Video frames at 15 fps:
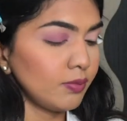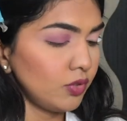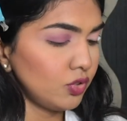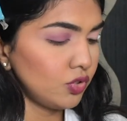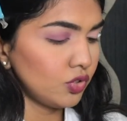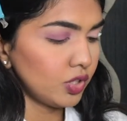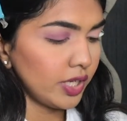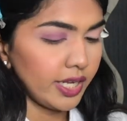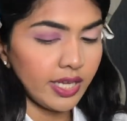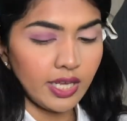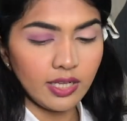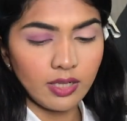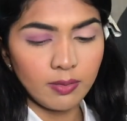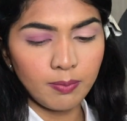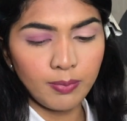i'm
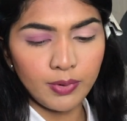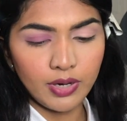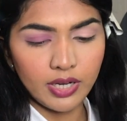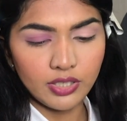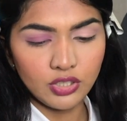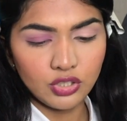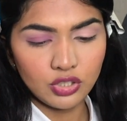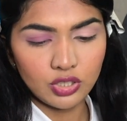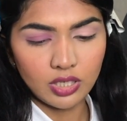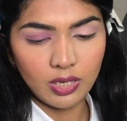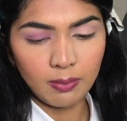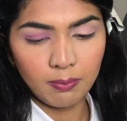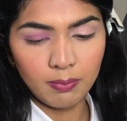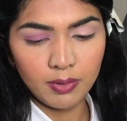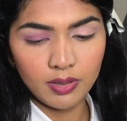taking the brush
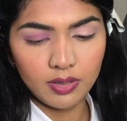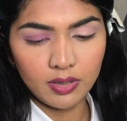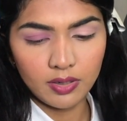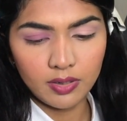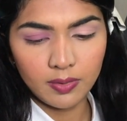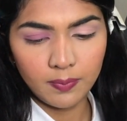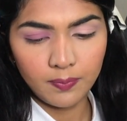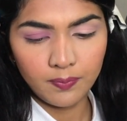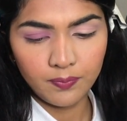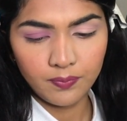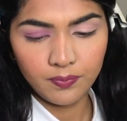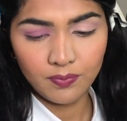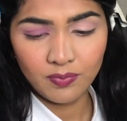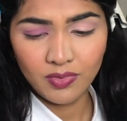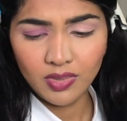number
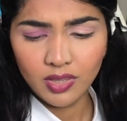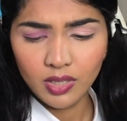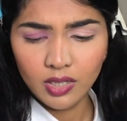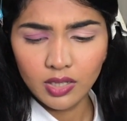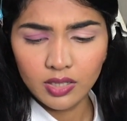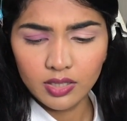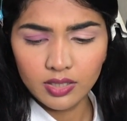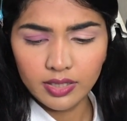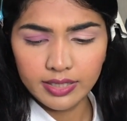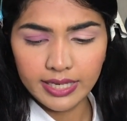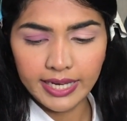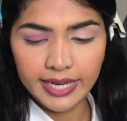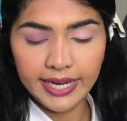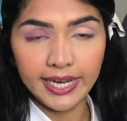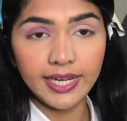
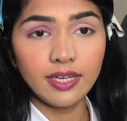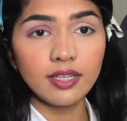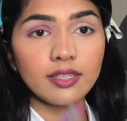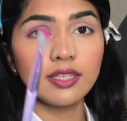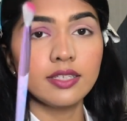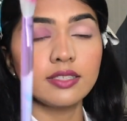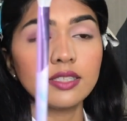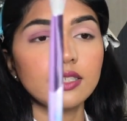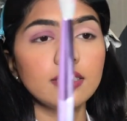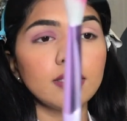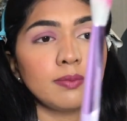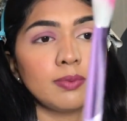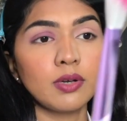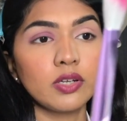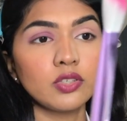8 this is
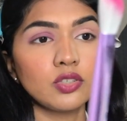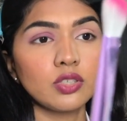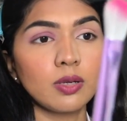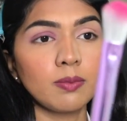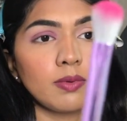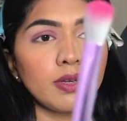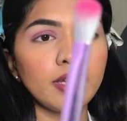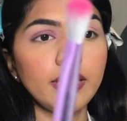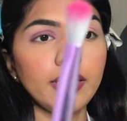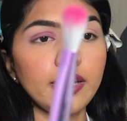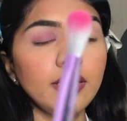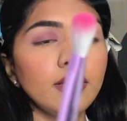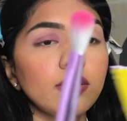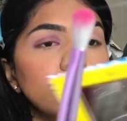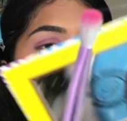the brush number 8 you